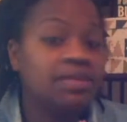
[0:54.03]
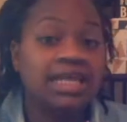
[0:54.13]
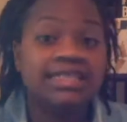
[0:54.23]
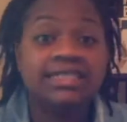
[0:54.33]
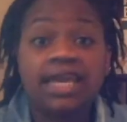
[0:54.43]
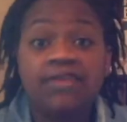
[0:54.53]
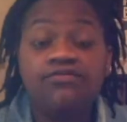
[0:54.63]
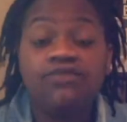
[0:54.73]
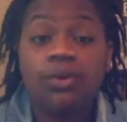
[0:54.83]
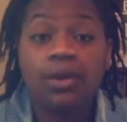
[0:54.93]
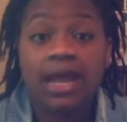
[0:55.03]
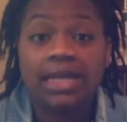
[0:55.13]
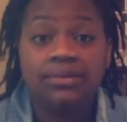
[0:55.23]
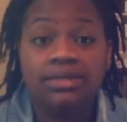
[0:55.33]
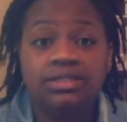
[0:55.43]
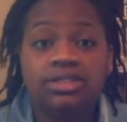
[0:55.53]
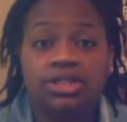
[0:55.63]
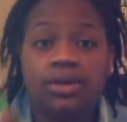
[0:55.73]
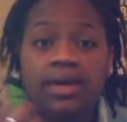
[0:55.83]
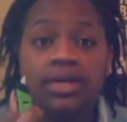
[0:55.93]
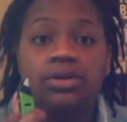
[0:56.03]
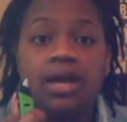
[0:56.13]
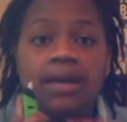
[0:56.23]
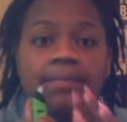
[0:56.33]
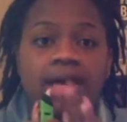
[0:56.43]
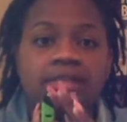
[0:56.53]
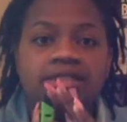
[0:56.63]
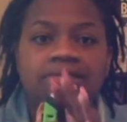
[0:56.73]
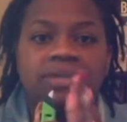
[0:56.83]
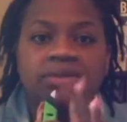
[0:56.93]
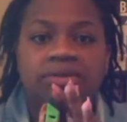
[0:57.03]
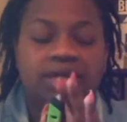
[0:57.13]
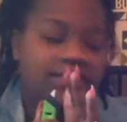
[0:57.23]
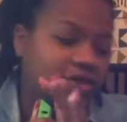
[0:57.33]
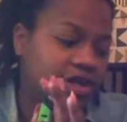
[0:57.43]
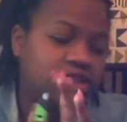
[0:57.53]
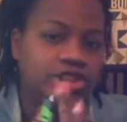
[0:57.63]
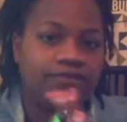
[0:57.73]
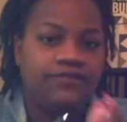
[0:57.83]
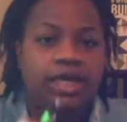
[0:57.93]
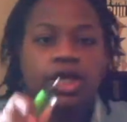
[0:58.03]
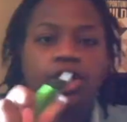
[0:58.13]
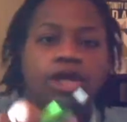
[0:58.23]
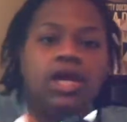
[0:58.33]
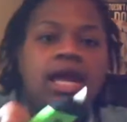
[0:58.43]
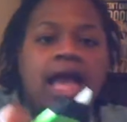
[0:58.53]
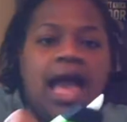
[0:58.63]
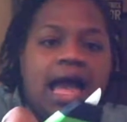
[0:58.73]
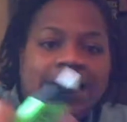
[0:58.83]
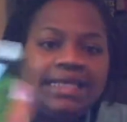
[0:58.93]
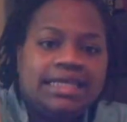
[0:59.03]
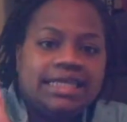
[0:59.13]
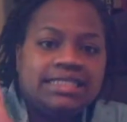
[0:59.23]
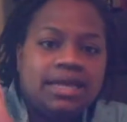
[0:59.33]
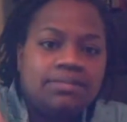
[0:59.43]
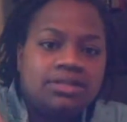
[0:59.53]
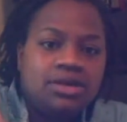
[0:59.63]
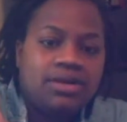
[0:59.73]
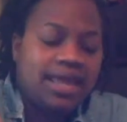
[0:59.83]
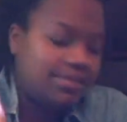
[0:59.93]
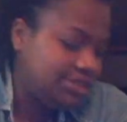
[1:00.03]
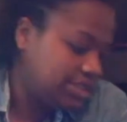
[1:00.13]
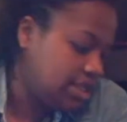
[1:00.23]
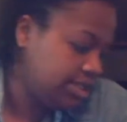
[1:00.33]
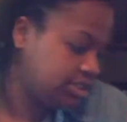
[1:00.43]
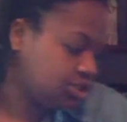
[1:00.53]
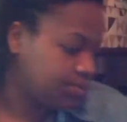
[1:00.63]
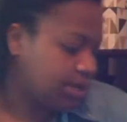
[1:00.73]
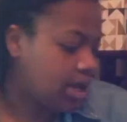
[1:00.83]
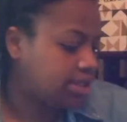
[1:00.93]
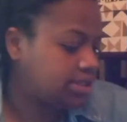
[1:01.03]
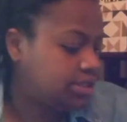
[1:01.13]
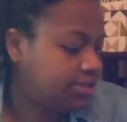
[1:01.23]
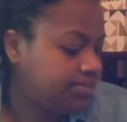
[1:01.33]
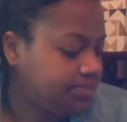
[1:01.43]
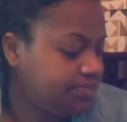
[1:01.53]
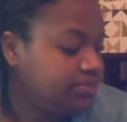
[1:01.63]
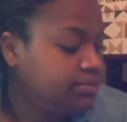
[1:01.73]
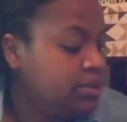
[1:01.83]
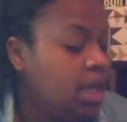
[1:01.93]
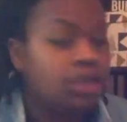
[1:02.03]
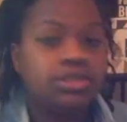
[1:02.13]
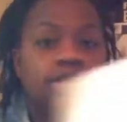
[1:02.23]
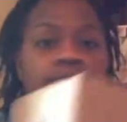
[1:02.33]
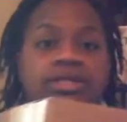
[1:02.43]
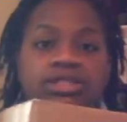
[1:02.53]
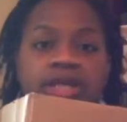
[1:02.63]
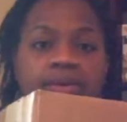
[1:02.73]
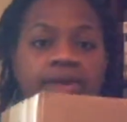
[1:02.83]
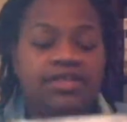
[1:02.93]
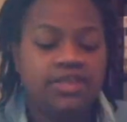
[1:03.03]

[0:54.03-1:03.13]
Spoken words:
safe for anyone, so it'll cut boxes, but it will never cut your finger. I can link it down below on Amazon. It's super awesome. So we're gonna start with